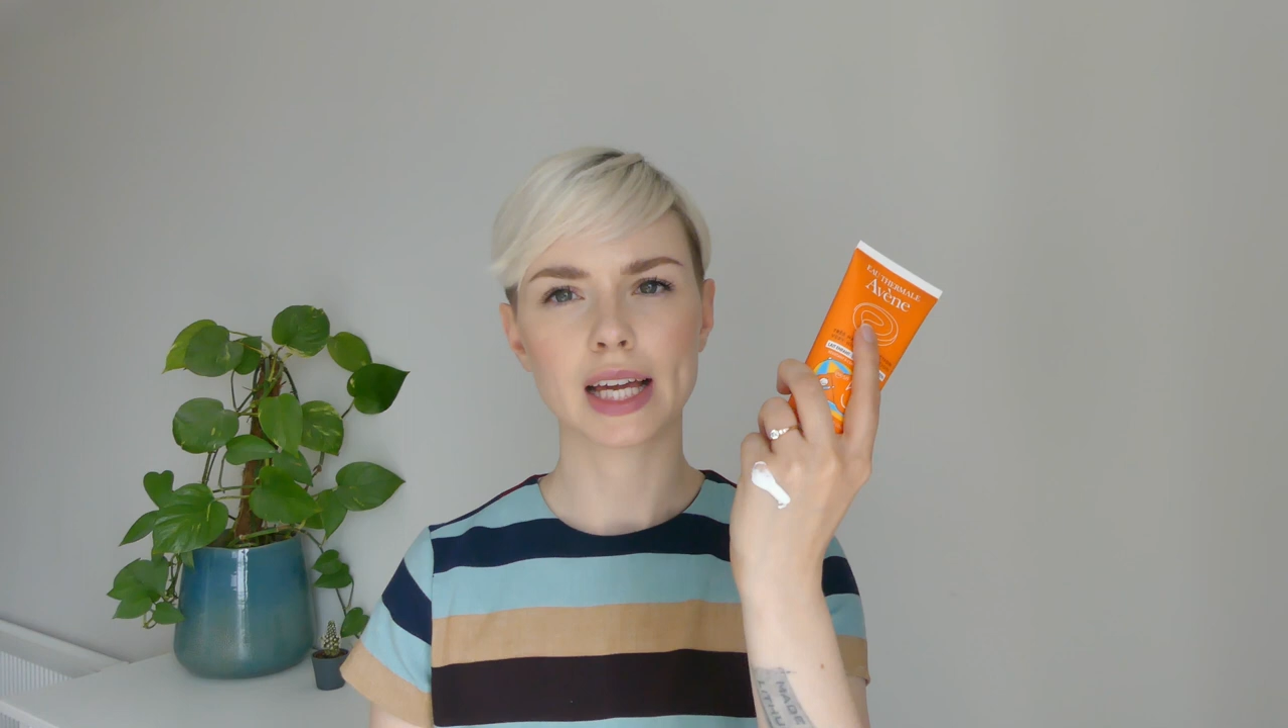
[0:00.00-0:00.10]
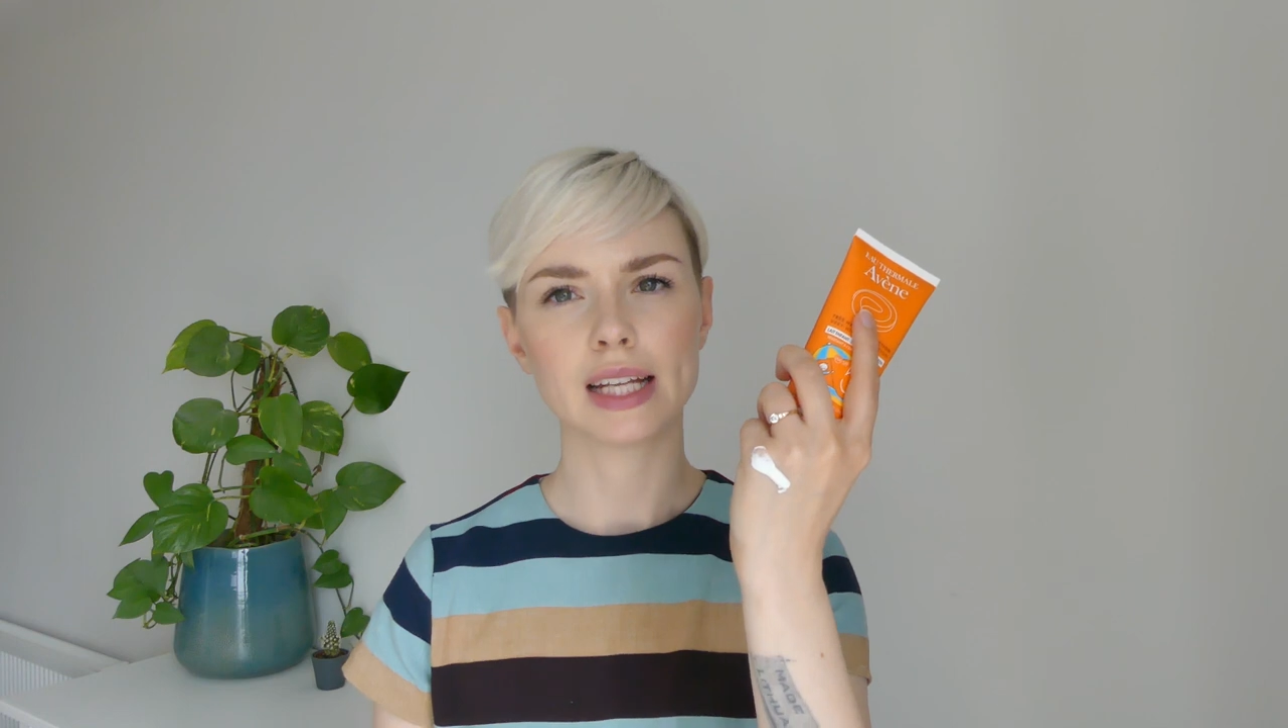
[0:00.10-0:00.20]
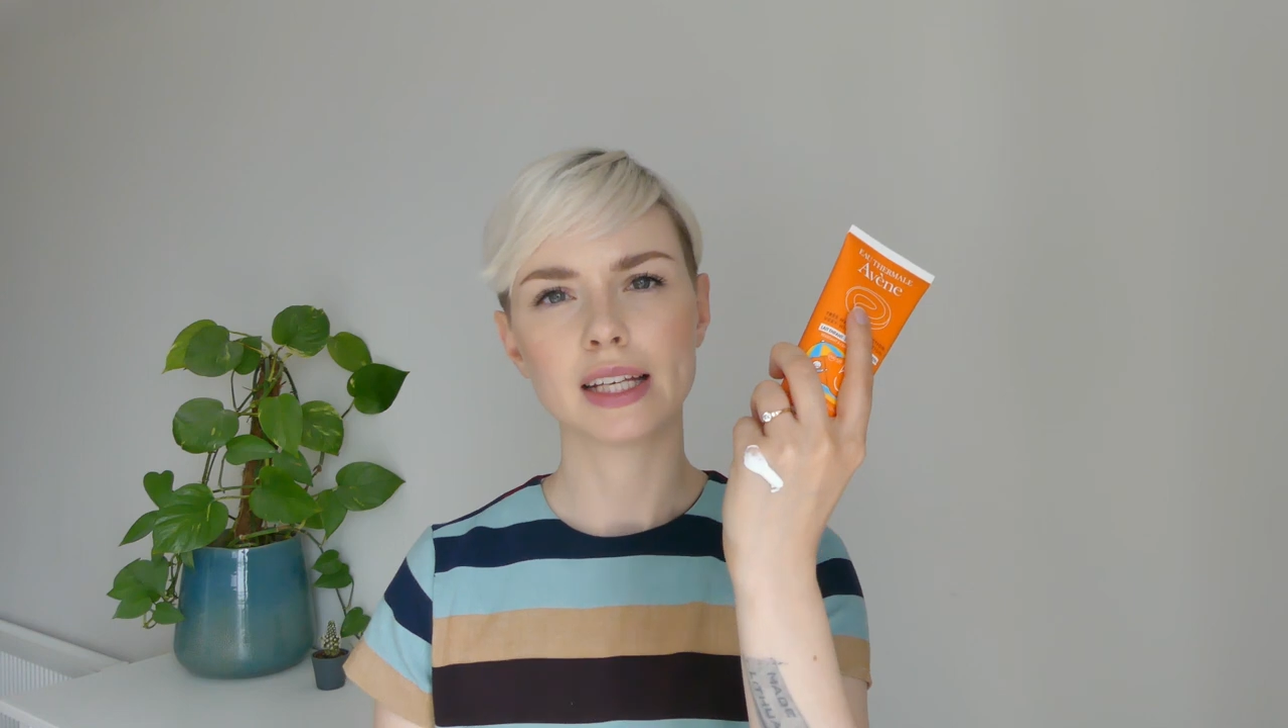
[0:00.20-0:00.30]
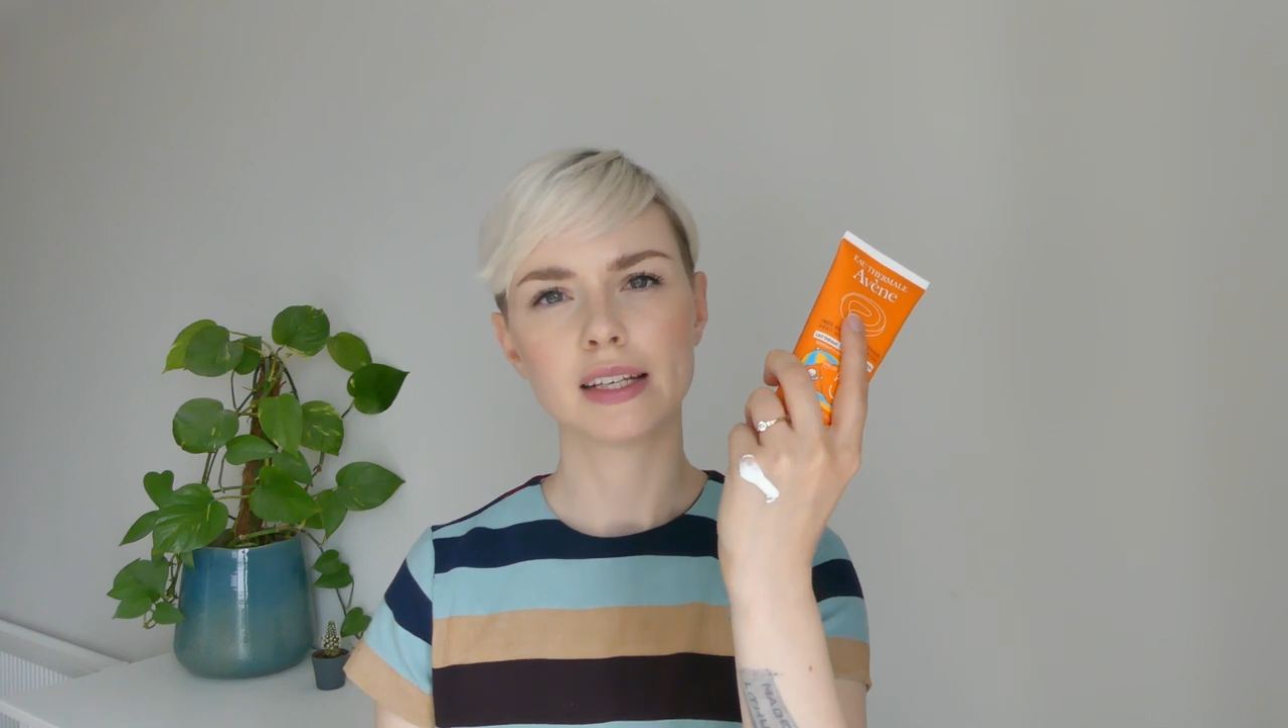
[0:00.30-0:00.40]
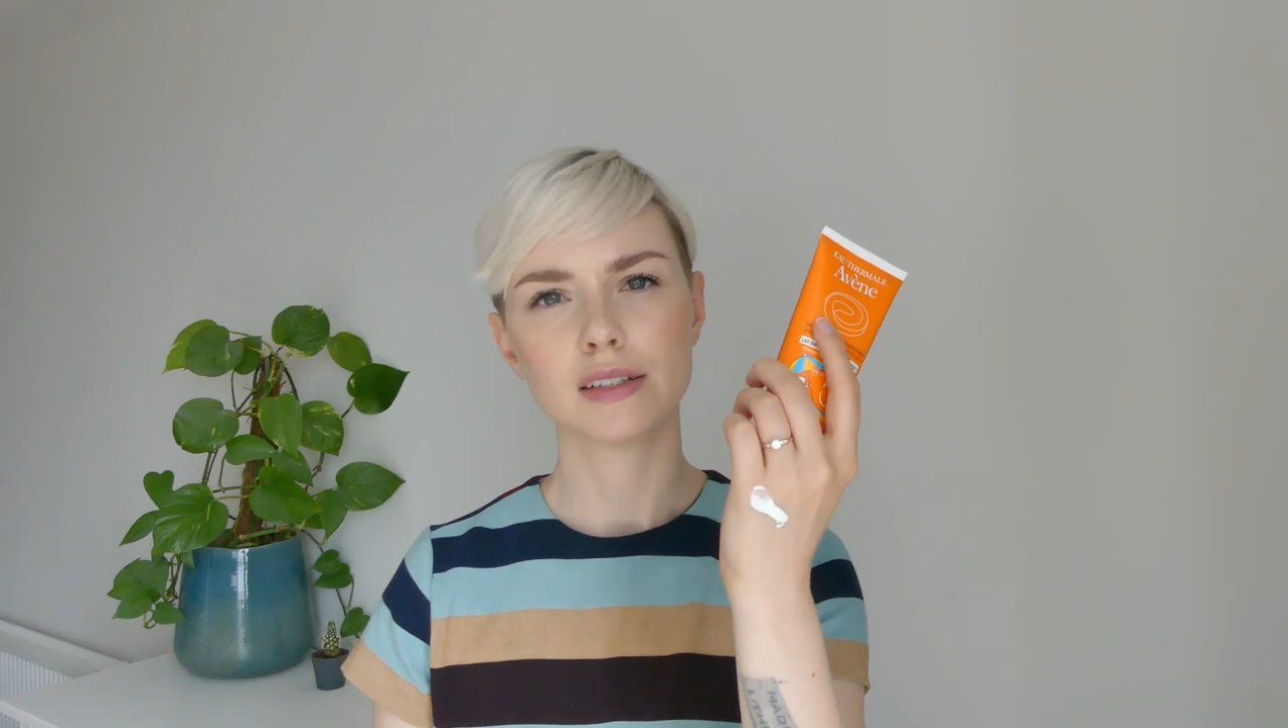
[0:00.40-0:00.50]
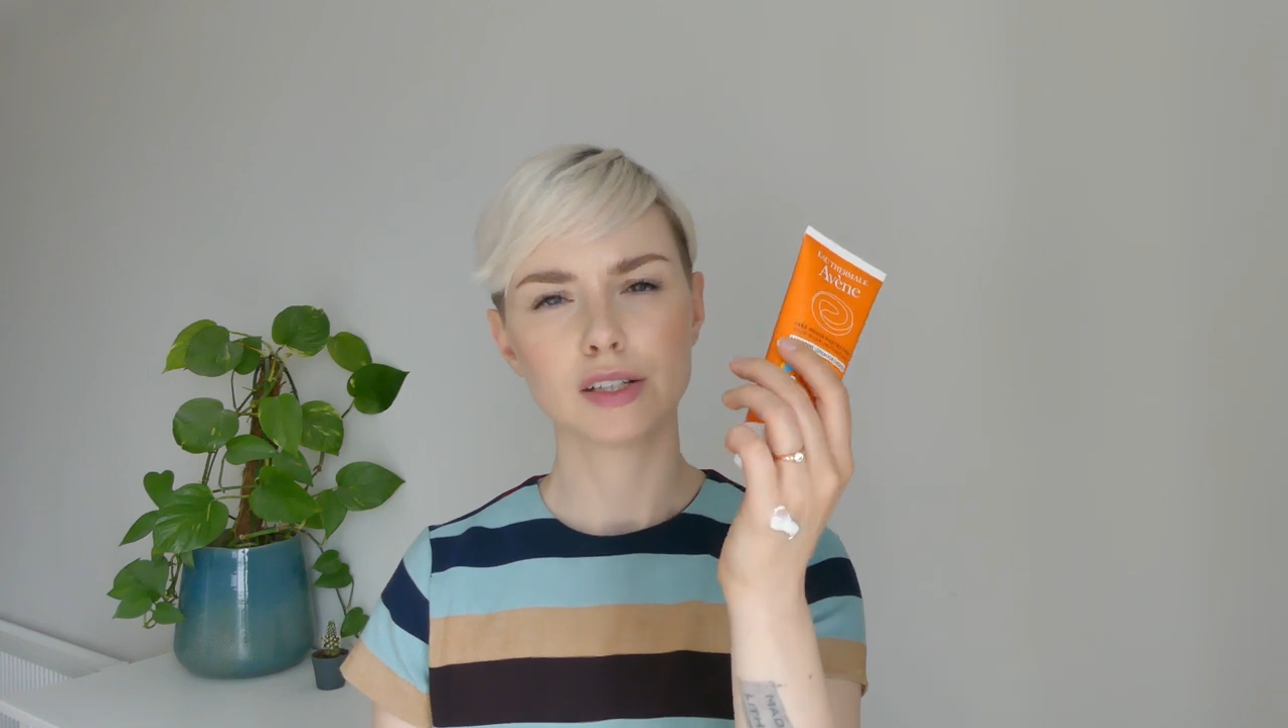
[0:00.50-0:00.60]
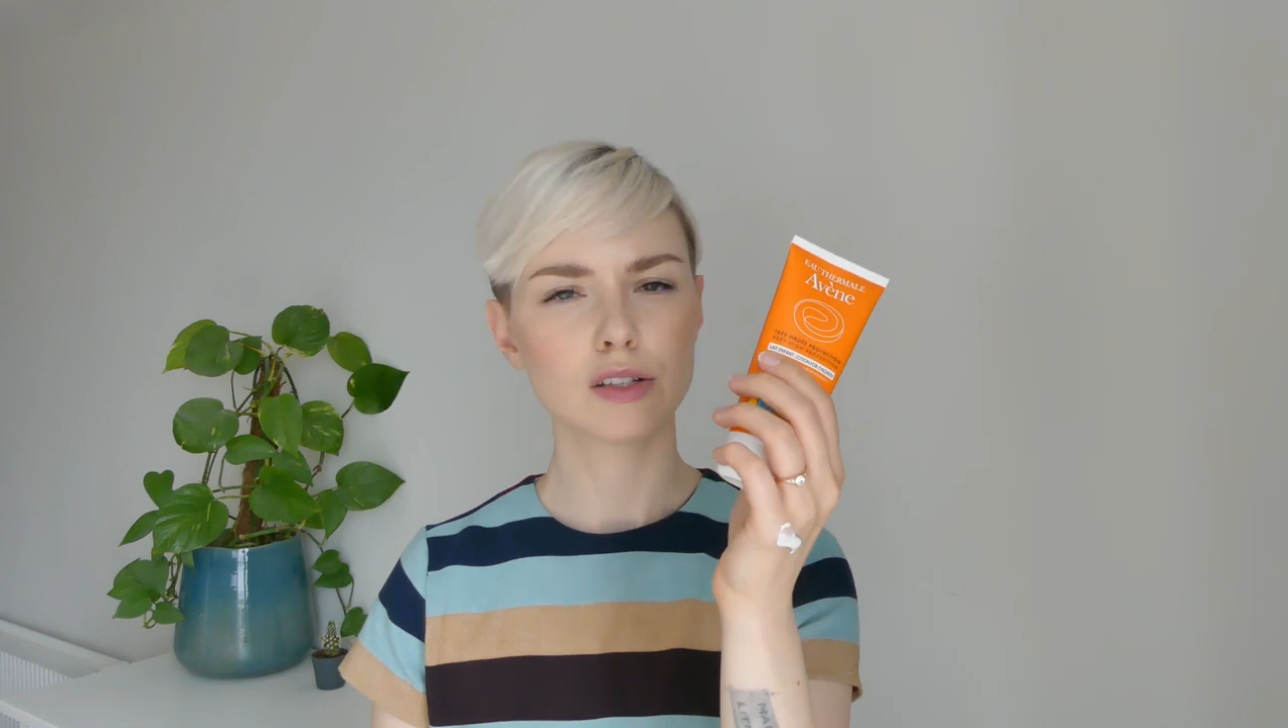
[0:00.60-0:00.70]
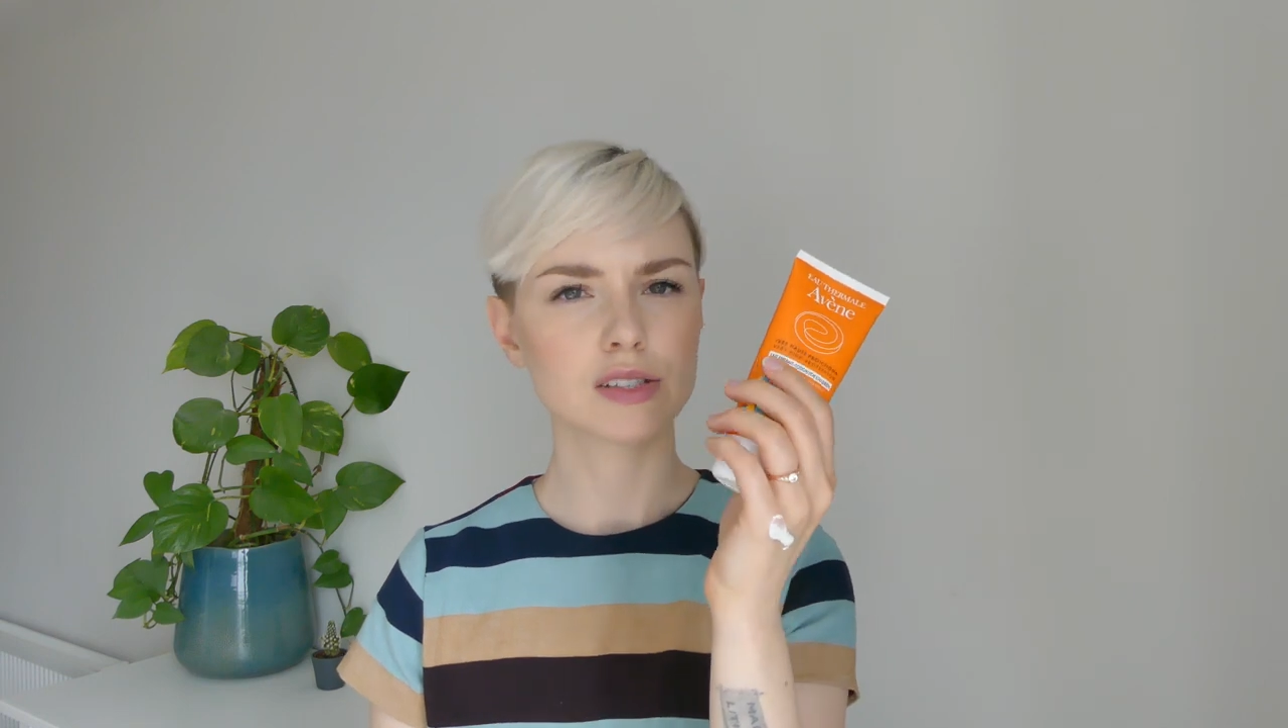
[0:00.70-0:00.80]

any